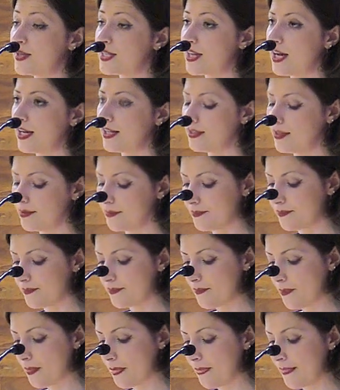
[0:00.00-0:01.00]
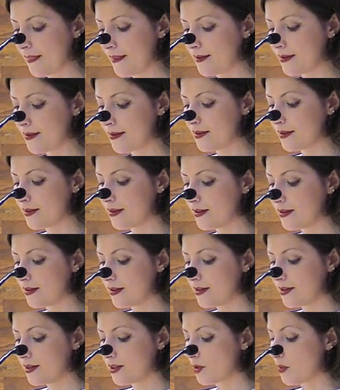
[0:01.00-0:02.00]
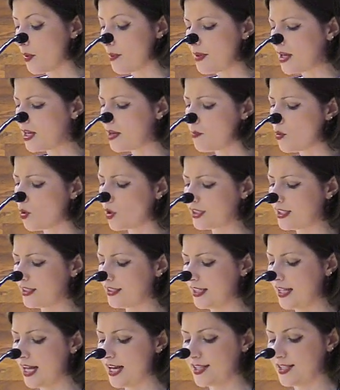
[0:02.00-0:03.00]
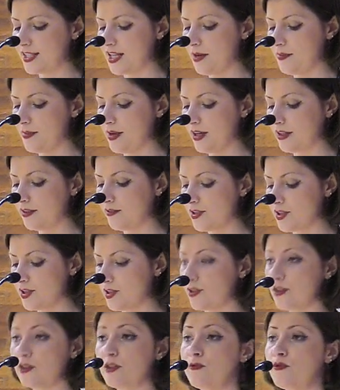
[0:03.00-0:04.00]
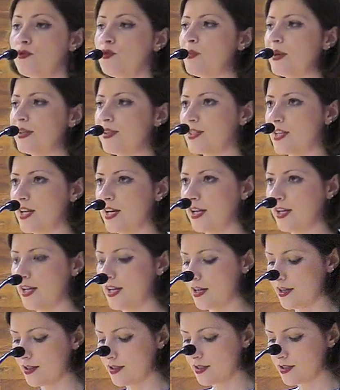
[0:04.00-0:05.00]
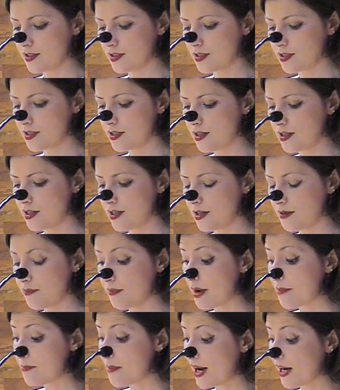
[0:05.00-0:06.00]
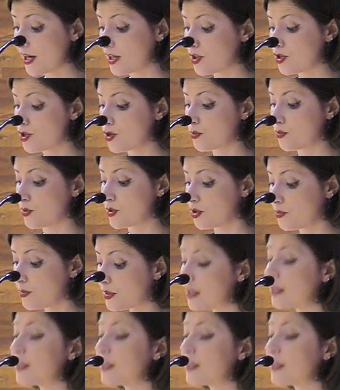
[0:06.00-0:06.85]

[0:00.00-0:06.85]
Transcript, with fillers: beside them. There were many more than the last time I had visited a few months earlier. My package was to be